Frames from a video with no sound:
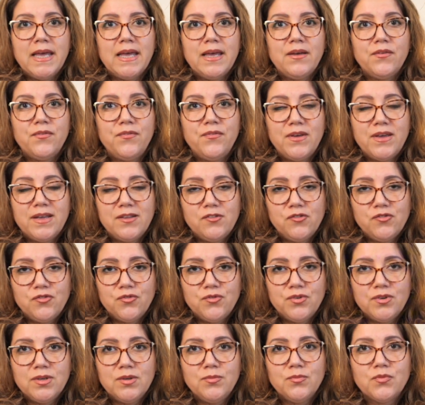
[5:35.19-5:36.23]
event
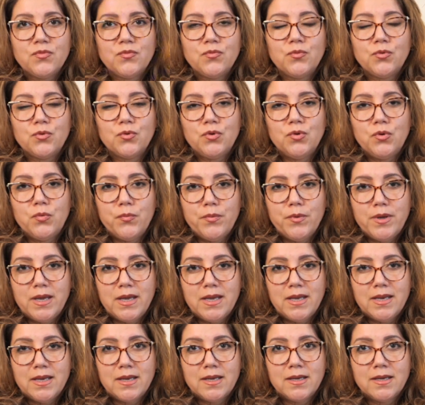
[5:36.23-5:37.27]
streams for
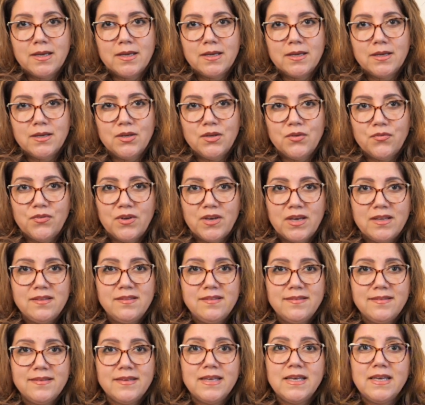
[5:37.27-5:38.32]
domain events,